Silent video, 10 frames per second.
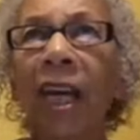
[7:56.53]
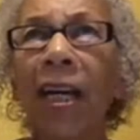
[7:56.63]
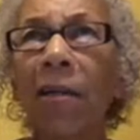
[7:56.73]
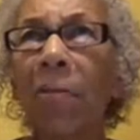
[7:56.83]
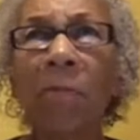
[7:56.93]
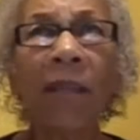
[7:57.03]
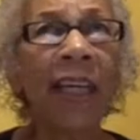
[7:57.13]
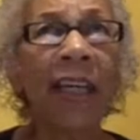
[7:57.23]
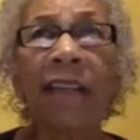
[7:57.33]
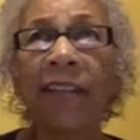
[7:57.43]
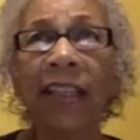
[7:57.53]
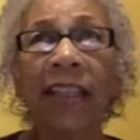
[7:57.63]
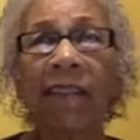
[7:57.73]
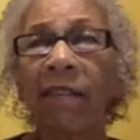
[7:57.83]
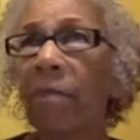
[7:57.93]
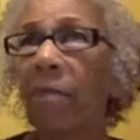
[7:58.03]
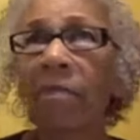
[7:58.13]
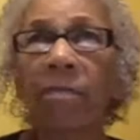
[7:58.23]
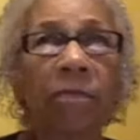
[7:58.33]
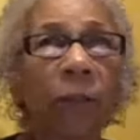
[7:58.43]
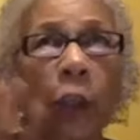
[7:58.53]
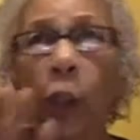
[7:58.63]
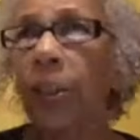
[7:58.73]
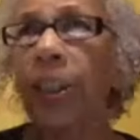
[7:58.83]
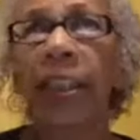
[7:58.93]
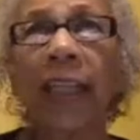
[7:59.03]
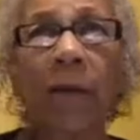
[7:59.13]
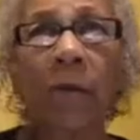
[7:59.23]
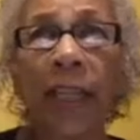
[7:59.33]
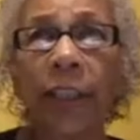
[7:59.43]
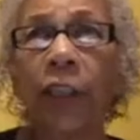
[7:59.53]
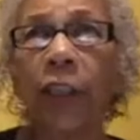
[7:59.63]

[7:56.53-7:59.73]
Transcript: The church that I went